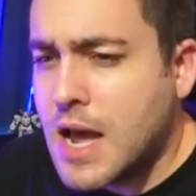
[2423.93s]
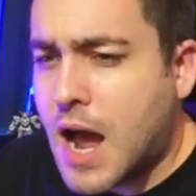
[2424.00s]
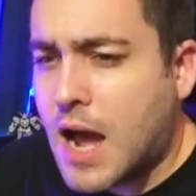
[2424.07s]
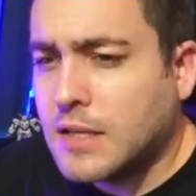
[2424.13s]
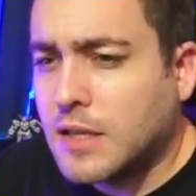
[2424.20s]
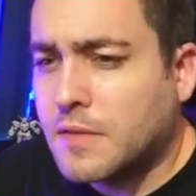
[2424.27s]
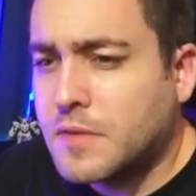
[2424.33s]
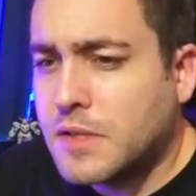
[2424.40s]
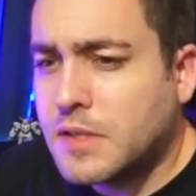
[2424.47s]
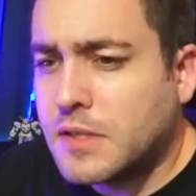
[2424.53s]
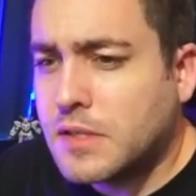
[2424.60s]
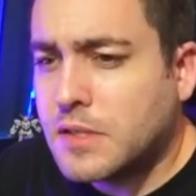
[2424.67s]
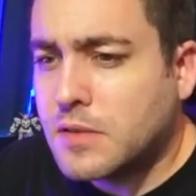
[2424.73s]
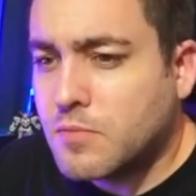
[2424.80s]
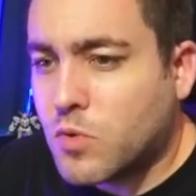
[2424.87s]
I'd love to
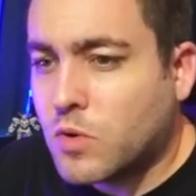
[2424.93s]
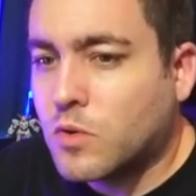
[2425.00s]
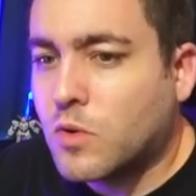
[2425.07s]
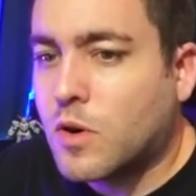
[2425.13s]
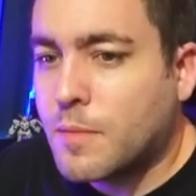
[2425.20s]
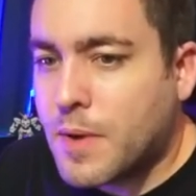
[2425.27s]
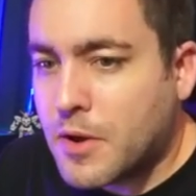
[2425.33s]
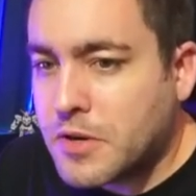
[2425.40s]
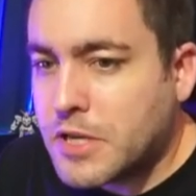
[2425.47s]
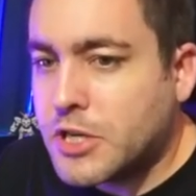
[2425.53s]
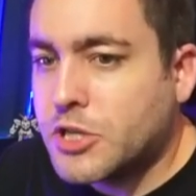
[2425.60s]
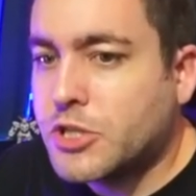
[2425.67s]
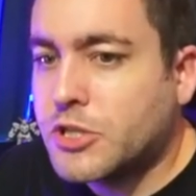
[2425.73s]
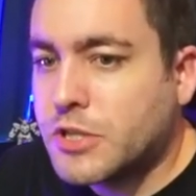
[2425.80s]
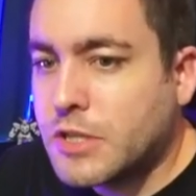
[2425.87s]
see some more lore about
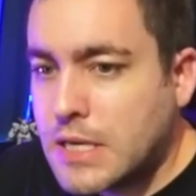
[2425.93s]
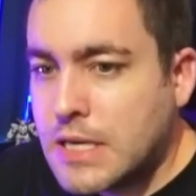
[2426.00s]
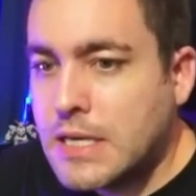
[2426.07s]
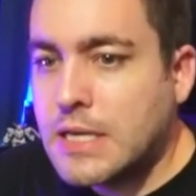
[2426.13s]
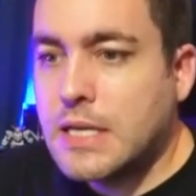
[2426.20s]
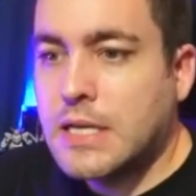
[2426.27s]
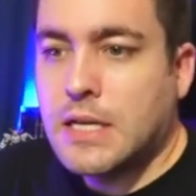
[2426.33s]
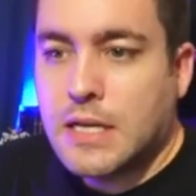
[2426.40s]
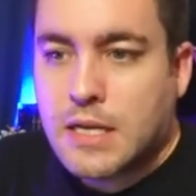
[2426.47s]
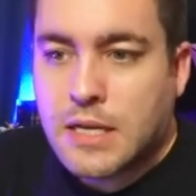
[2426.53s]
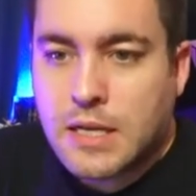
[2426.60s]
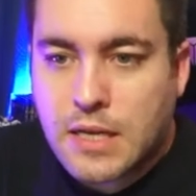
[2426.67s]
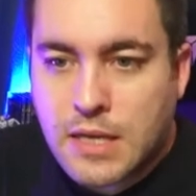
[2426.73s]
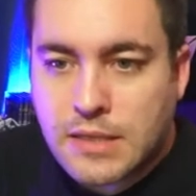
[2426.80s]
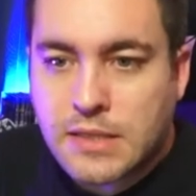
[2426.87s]
each
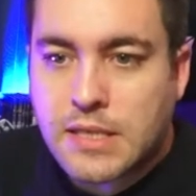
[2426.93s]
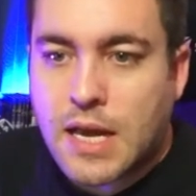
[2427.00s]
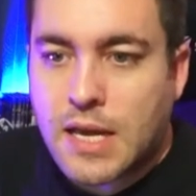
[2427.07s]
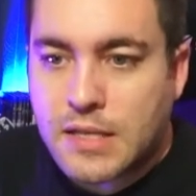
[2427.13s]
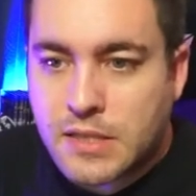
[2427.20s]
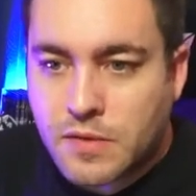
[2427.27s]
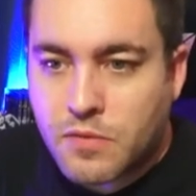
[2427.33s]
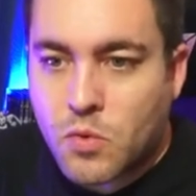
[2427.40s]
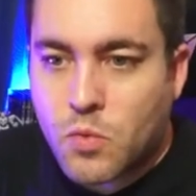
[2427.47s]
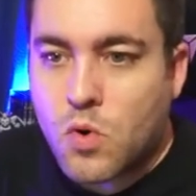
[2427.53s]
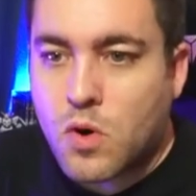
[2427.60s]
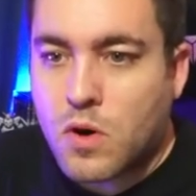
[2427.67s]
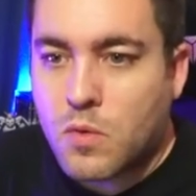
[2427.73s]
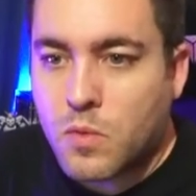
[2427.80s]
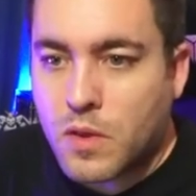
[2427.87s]
uh, sides of the
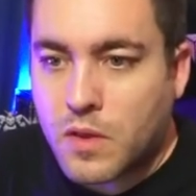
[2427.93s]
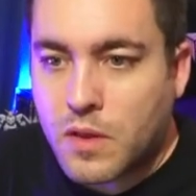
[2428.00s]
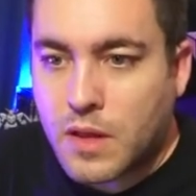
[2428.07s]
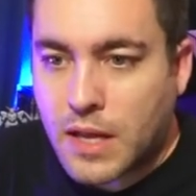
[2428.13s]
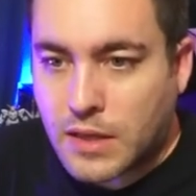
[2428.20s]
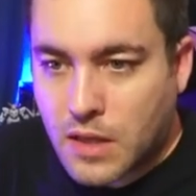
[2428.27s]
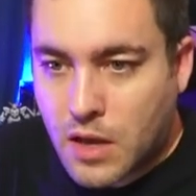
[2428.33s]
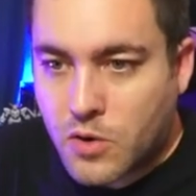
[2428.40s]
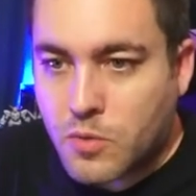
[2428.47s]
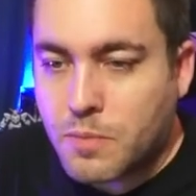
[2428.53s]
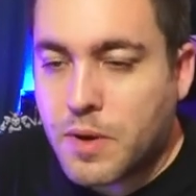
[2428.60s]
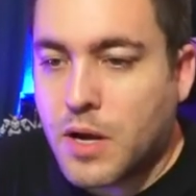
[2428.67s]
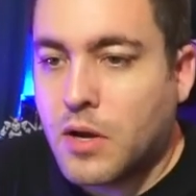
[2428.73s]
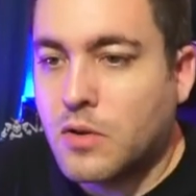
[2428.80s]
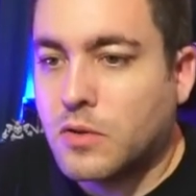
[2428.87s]
war with like Londo
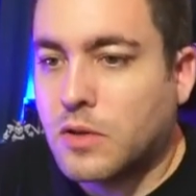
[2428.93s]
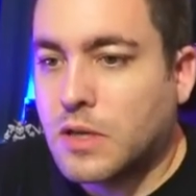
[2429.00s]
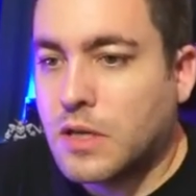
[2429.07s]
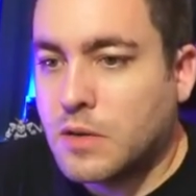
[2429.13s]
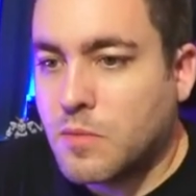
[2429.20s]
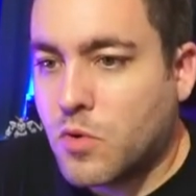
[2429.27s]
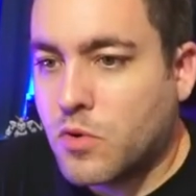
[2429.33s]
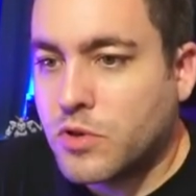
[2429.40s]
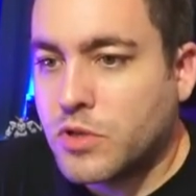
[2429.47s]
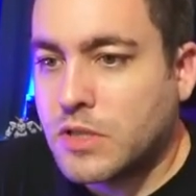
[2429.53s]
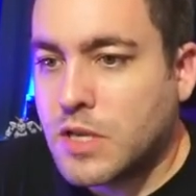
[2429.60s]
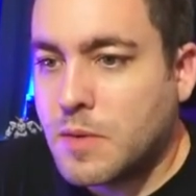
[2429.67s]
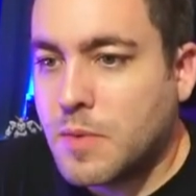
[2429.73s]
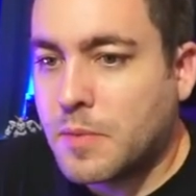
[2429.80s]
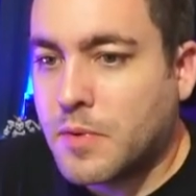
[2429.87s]
Bell or Gundam Origins.
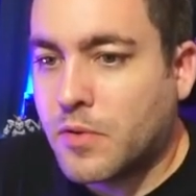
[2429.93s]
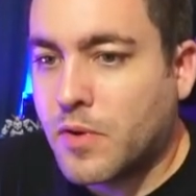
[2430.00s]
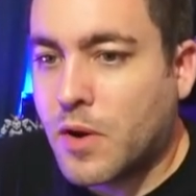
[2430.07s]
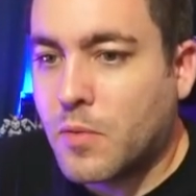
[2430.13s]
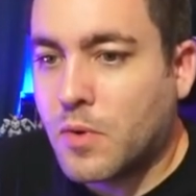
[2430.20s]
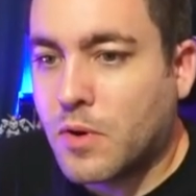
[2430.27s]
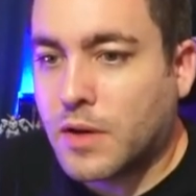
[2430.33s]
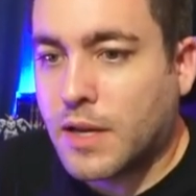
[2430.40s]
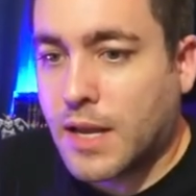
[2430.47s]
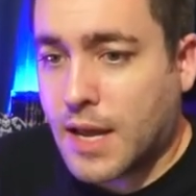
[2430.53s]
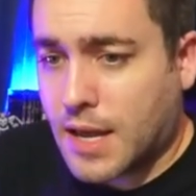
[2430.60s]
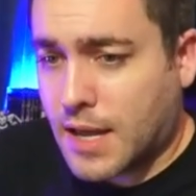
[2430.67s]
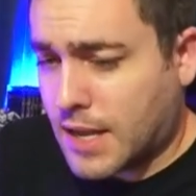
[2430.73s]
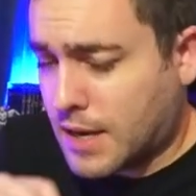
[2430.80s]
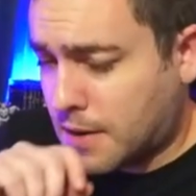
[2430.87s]
Keep up the great work.
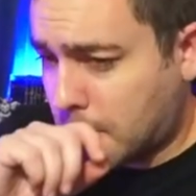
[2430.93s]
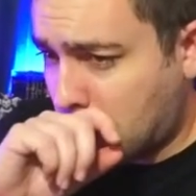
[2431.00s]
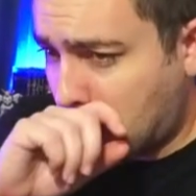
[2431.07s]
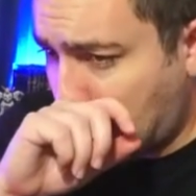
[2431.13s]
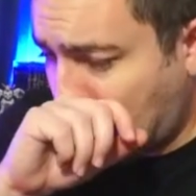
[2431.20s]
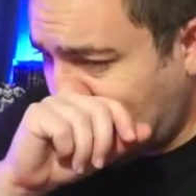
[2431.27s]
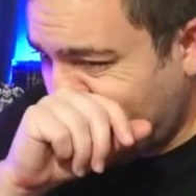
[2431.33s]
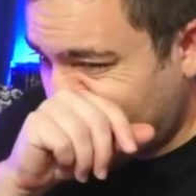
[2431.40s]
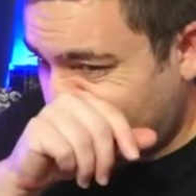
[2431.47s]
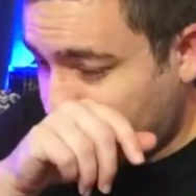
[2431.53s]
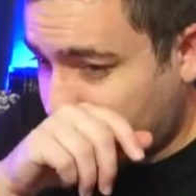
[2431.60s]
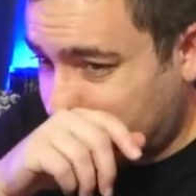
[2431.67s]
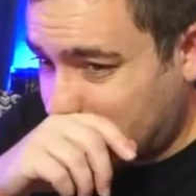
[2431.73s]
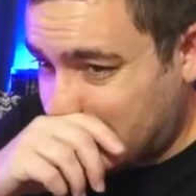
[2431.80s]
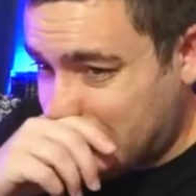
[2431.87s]
Yeah, and
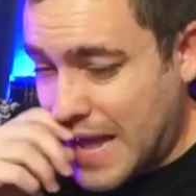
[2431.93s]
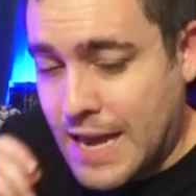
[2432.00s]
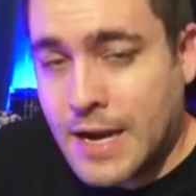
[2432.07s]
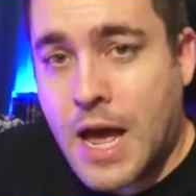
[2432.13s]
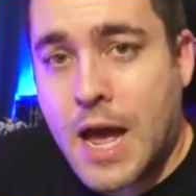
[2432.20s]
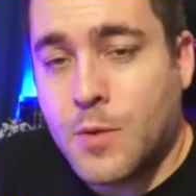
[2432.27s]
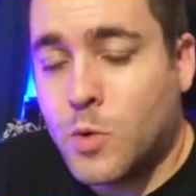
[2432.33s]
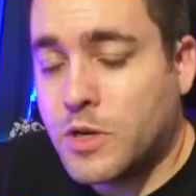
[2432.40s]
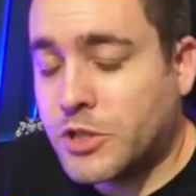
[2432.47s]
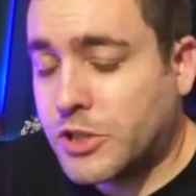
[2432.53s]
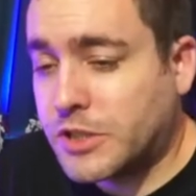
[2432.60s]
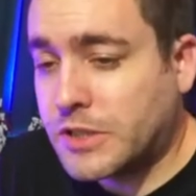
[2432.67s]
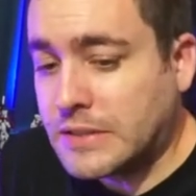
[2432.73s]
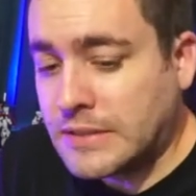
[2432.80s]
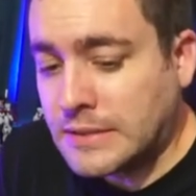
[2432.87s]
man, I
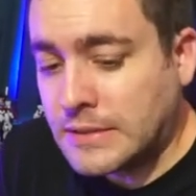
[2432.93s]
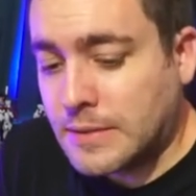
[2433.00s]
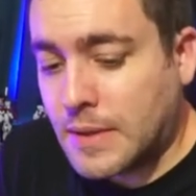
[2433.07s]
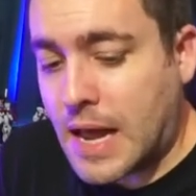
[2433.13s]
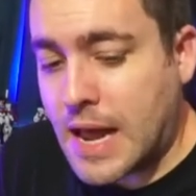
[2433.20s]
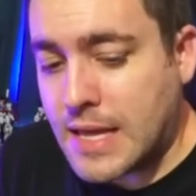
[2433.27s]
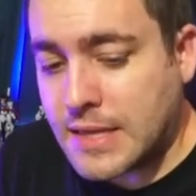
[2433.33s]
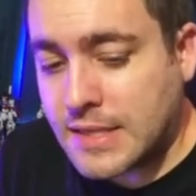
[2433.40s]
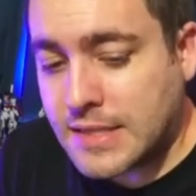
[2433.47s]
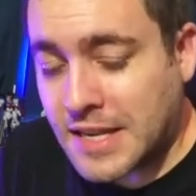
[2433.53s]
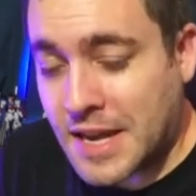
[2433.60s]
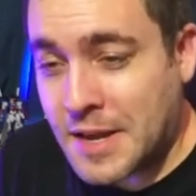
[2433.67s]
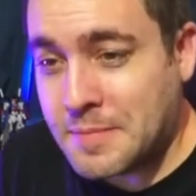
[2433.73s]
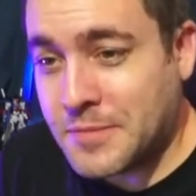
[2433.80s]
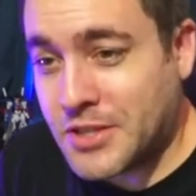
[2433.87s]
wish I had the
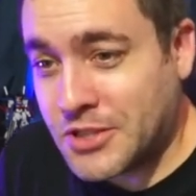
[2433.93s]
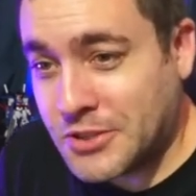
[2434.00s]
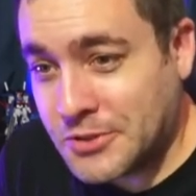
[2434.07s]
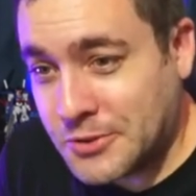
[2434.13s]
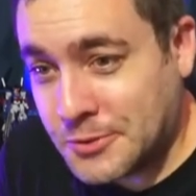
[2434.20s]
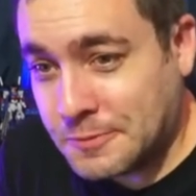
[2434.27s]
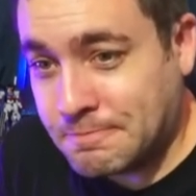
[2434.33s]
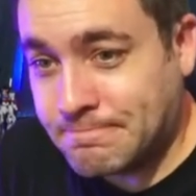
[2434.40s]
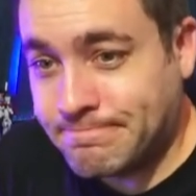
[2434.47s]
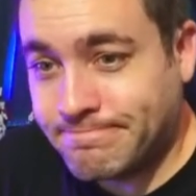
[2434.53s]
time to